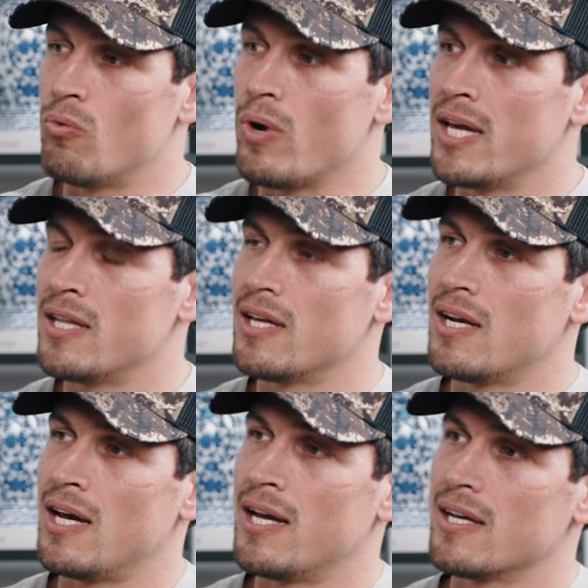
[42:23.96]
a way
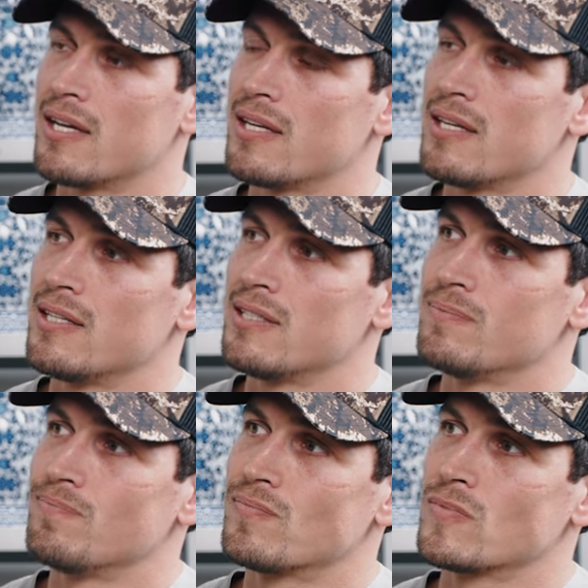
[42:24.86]
that like
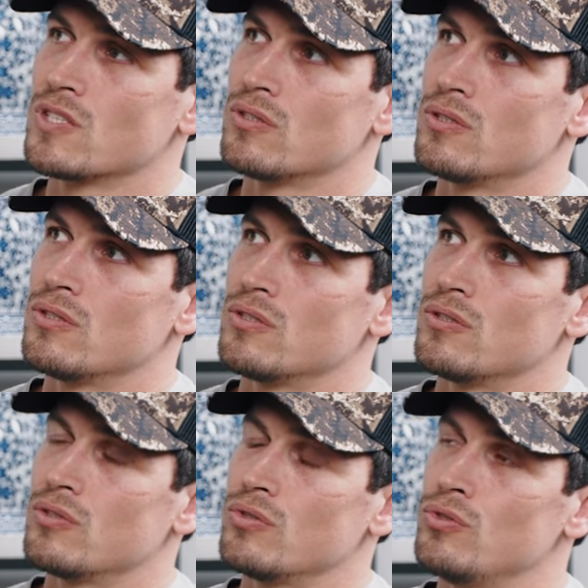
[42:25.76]

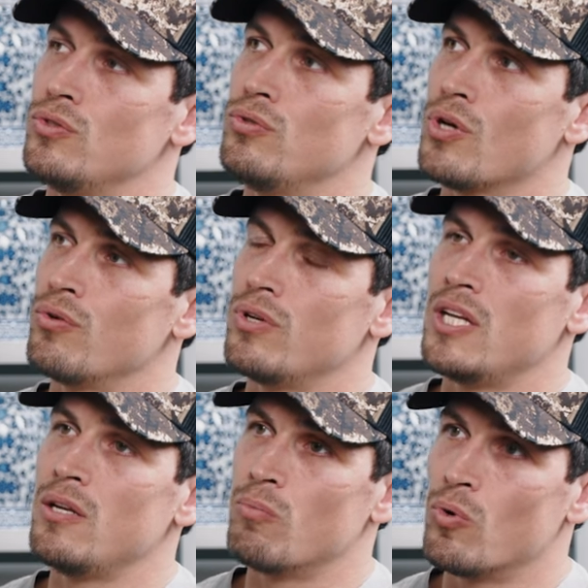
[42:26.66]
you don't
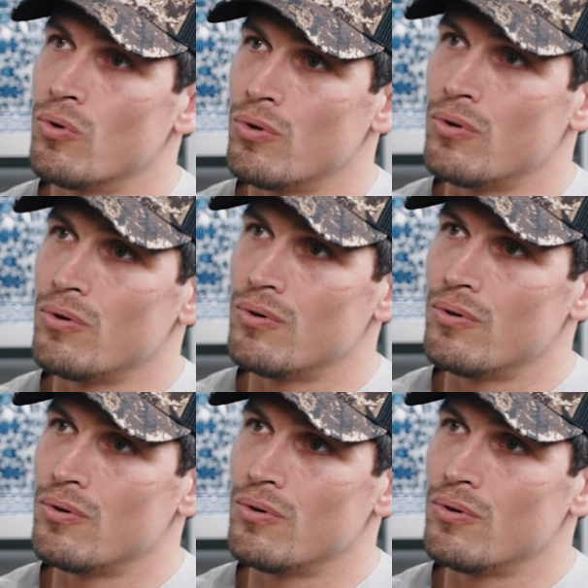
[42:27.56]
need more